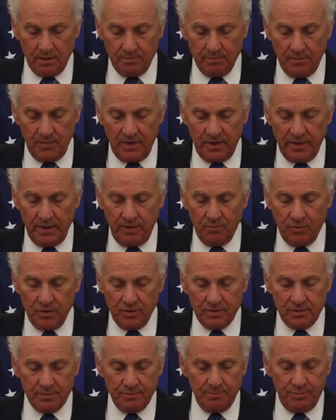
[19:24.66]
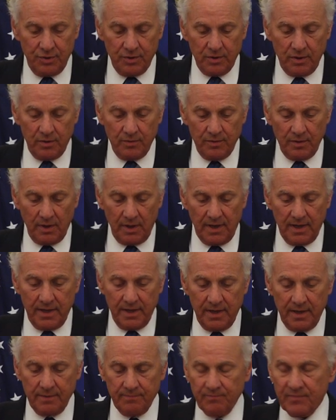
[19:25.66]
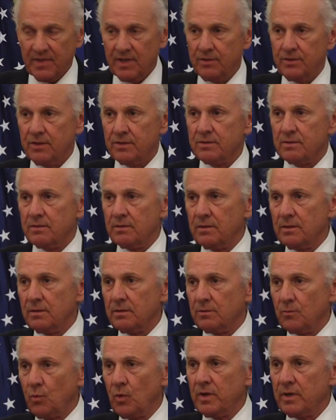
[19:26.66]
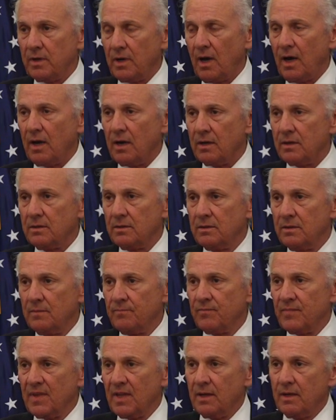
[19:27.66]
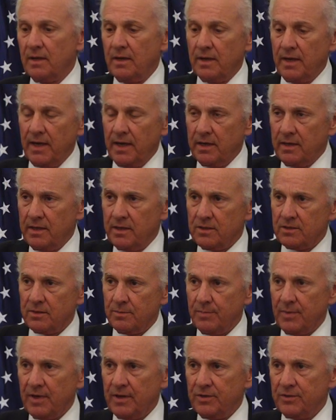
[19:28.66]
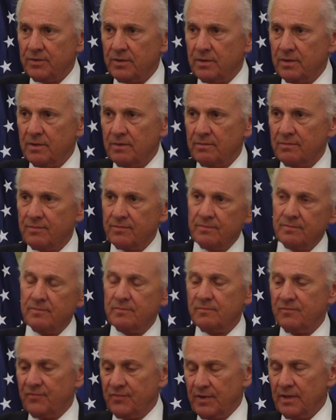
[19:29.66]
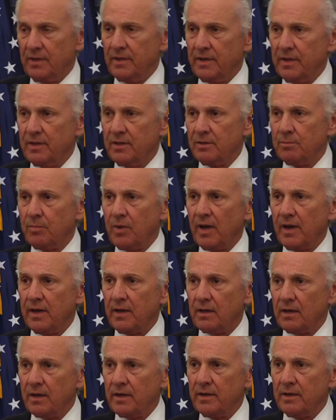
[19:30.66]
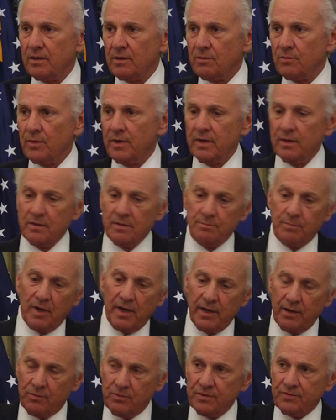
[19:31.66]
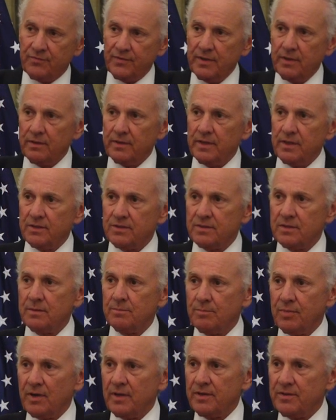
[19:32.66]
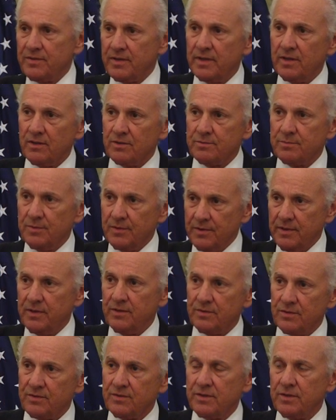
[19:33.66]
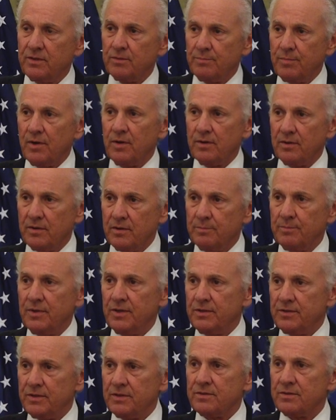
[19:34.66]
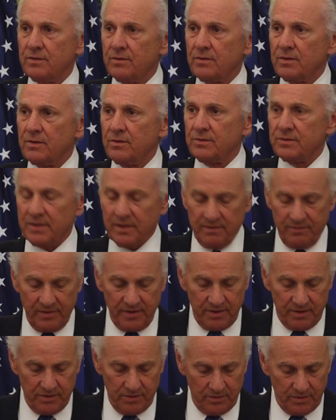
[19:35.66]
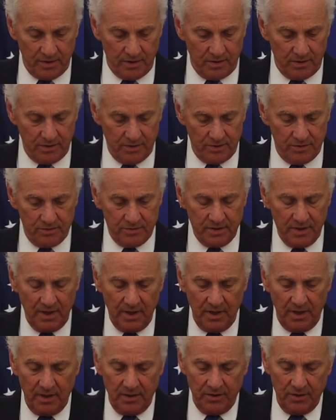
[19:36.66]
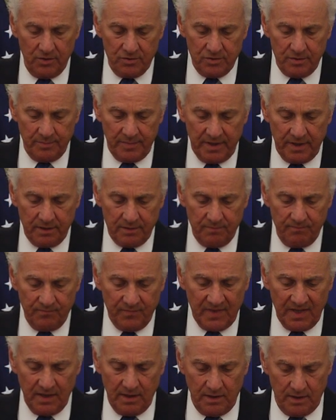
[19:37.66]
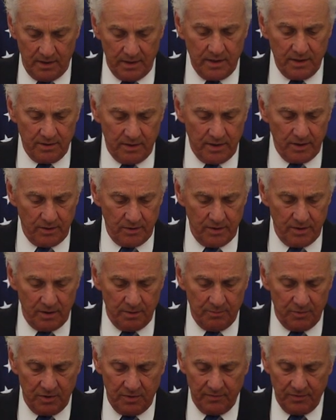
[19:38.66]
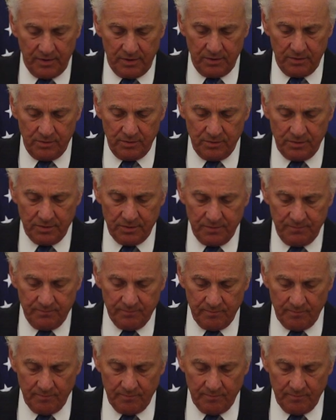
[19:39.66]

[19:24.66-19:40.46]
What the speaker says: money was put on the line, just $1 in anticipation of filling in the blank later, where the blank was filled in someplace else. But these are still part of the budget, so of course I vetoed all those. Those are about. There are a number of those.